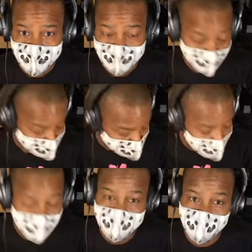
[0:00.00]
They're
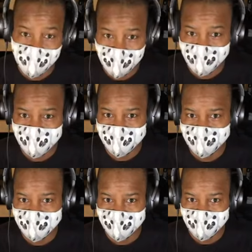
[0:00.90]
targeting
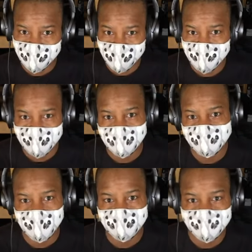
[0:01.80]
homeless and low-income
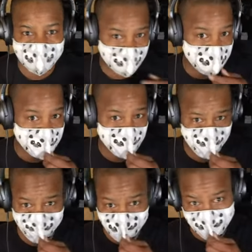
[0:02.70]
families first
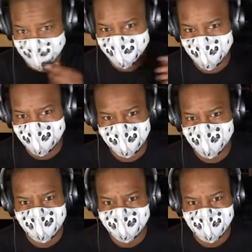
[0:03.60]
before they target
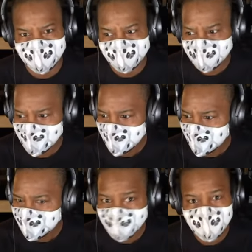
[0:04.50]
anyone that is
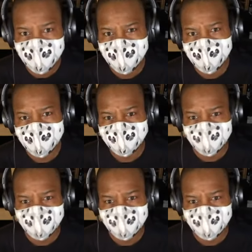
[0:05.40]
middle class or